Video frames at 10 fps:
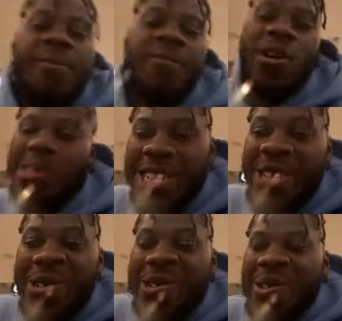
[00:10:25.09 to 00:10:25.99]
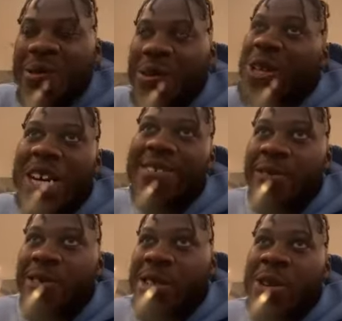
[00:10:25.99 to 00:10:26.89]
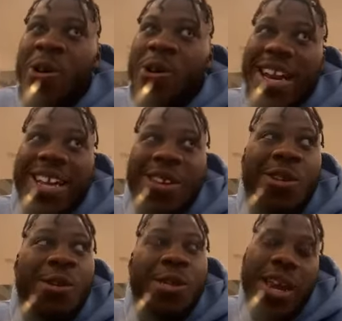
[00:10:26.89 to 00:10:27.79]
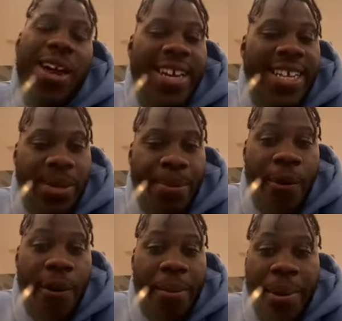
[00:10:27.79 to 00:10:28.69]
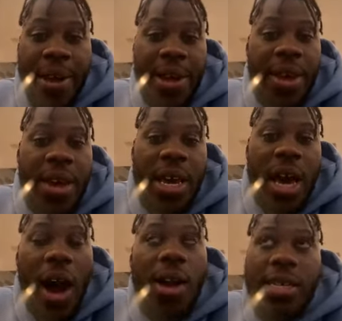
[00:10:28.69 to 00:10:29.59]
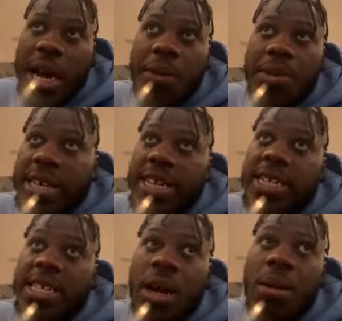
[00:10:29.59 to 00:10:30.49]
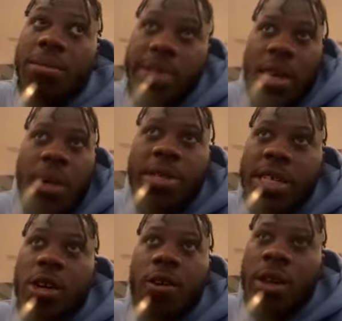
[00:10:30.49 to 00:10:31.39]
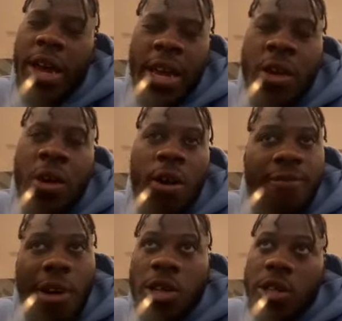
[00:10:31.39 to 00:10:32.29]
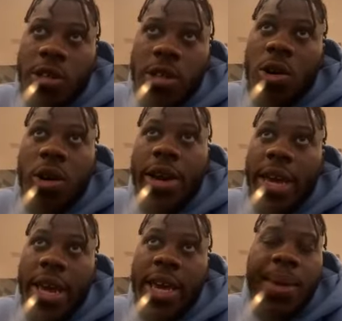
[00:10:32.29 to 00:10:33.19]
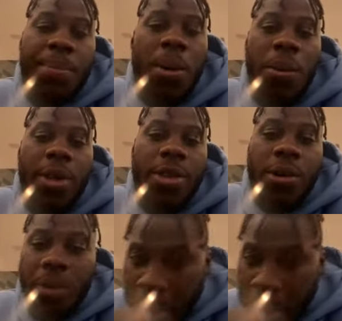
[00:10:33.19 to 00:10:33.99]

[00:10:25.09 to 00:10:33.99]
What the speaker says: Of course, when you transfer schools, like you lose a lot of that support. But honestly, I would say some still follow your story and keep up with you.